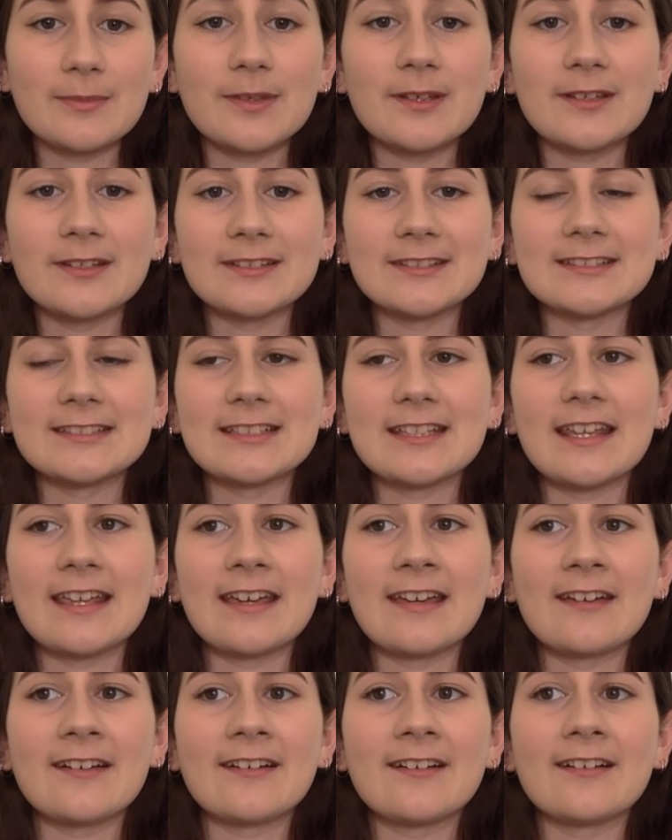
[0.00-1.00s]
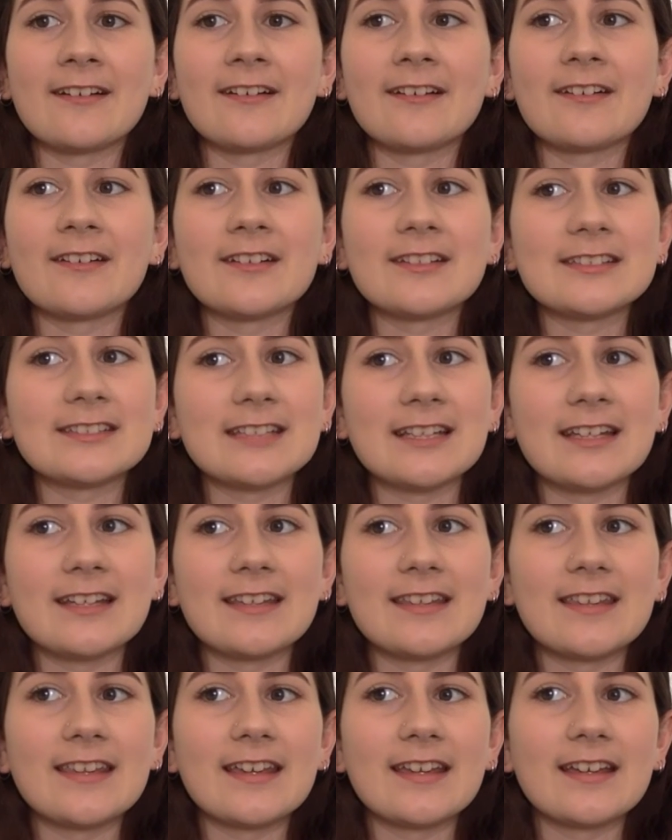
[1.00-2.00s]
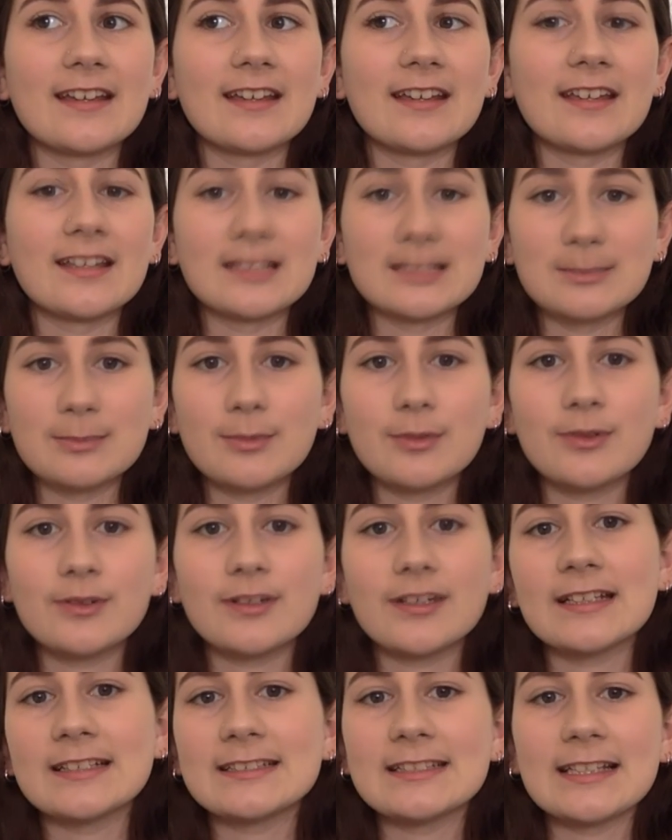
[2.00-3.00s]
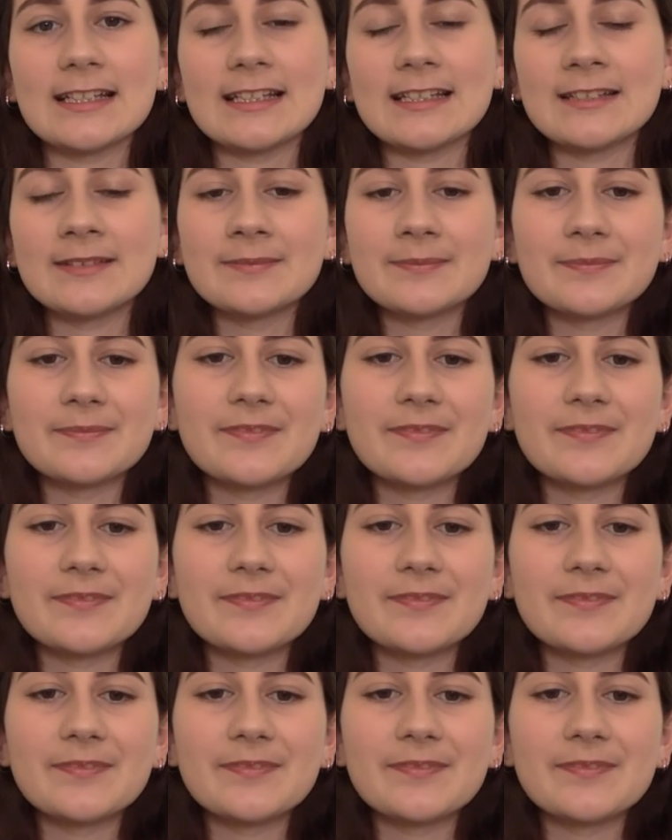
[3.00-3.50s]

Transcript: because they are a sign that gets bored easily.